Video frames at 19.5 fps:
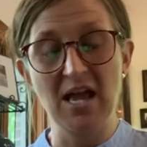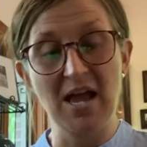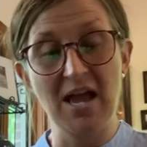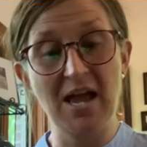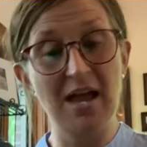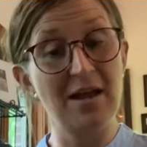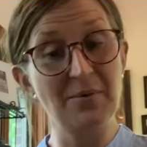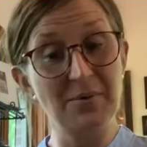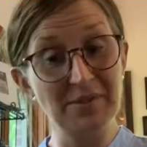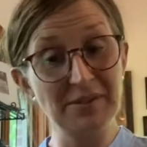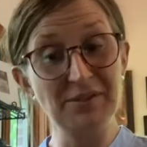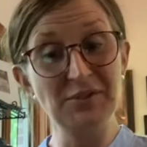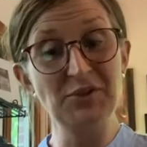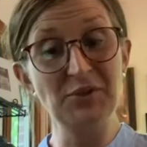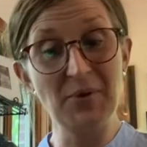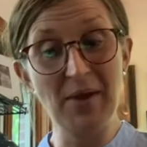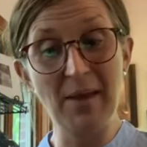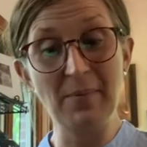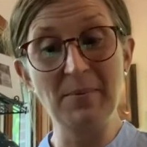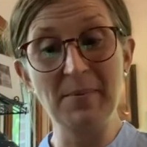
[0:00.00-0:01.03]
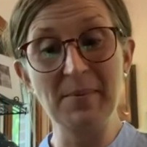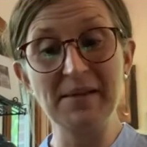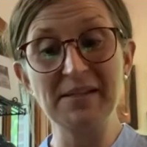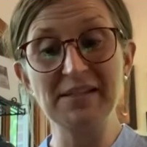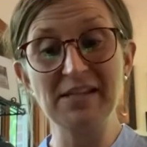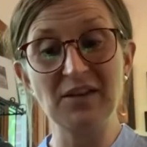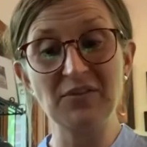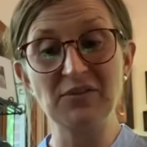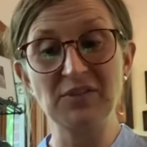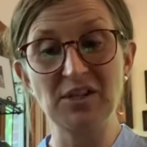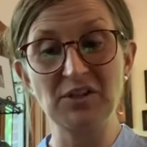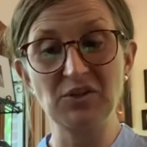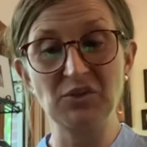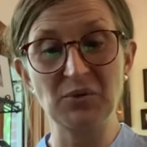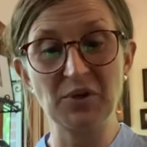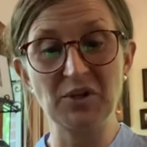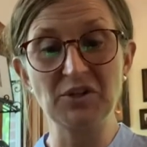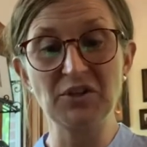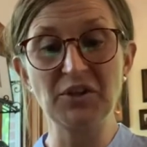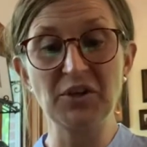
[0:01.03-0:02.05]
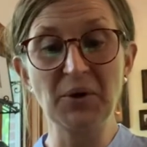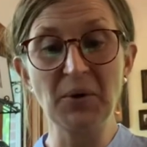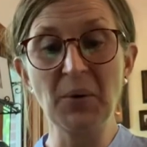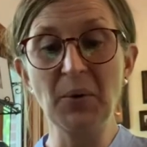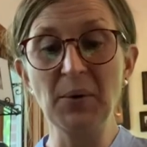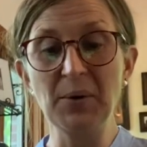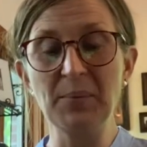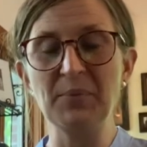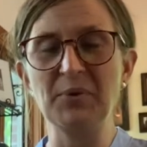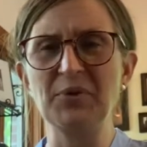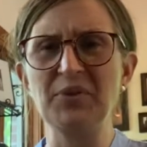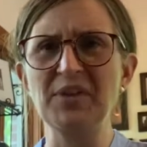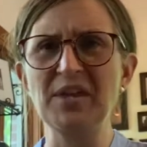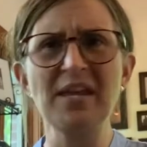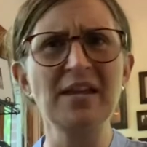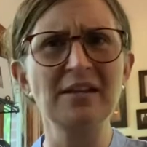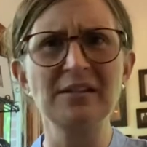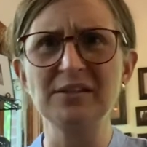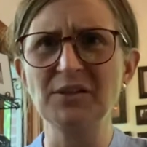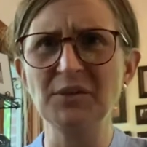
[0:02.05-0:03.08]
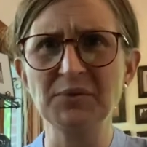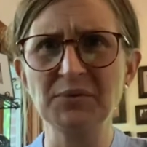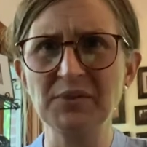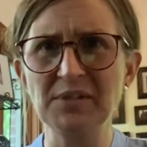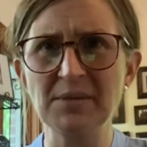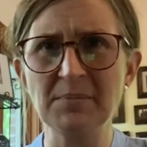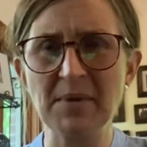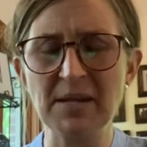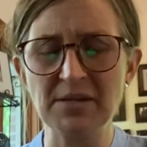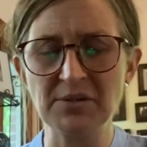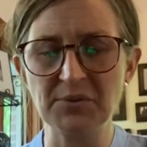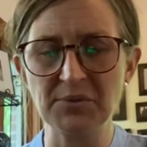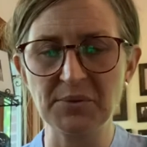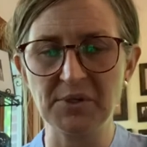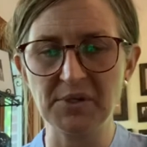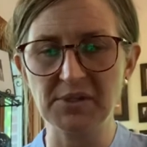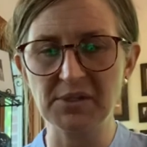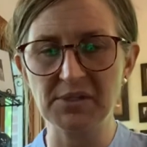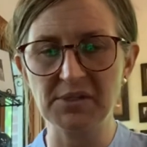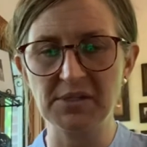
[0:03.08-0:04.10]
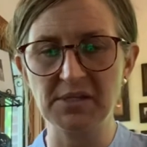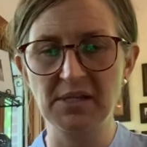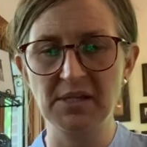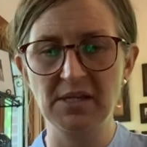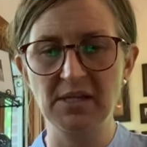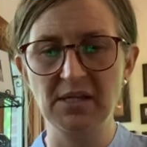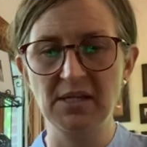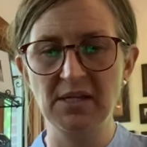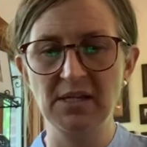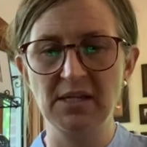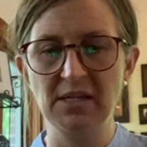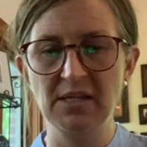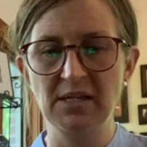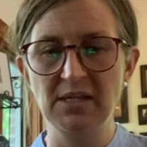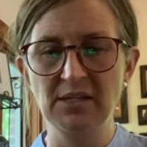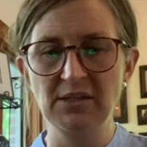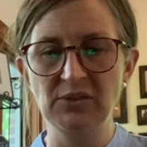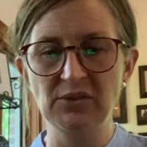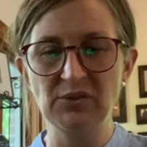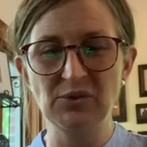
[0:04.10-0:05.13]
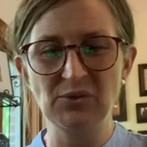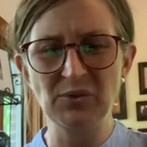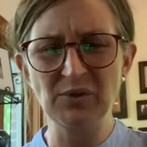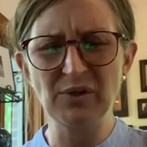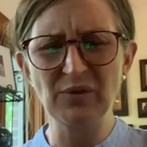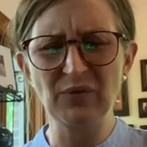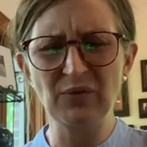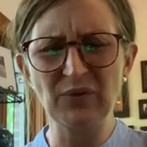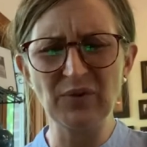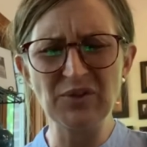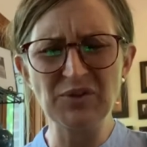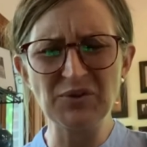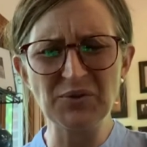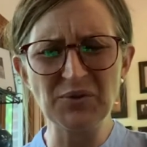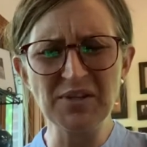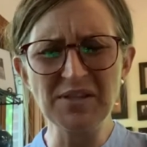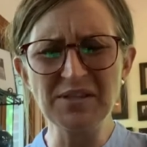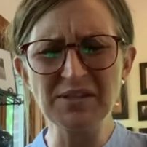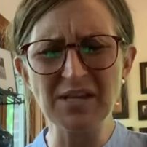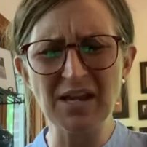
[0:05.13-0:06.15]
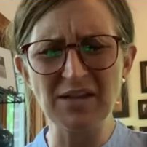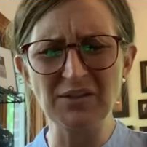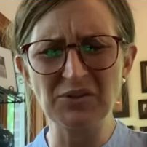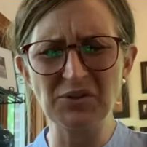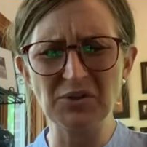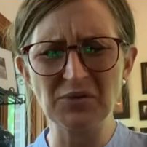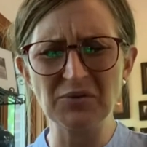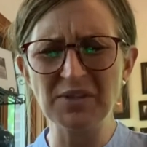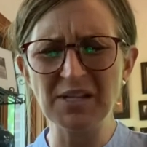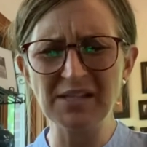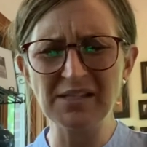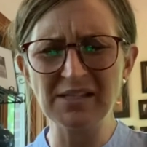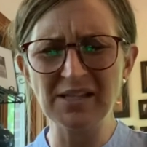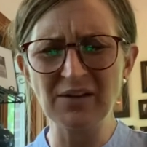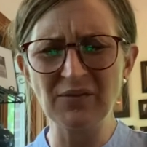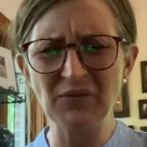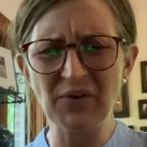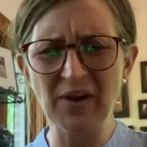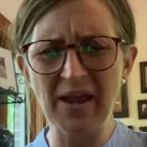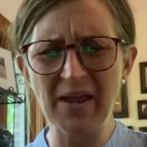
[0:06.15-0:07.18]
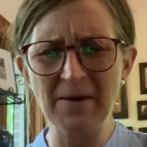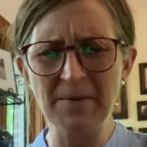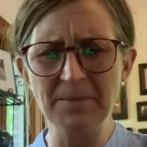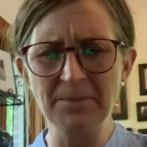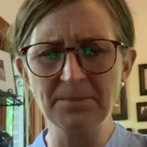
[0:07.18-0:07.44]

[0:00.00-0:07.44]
I wasn't too happy myself, said George. They're horrible things, those Dementors. Sort of freeze your insides, don't they, said Fred.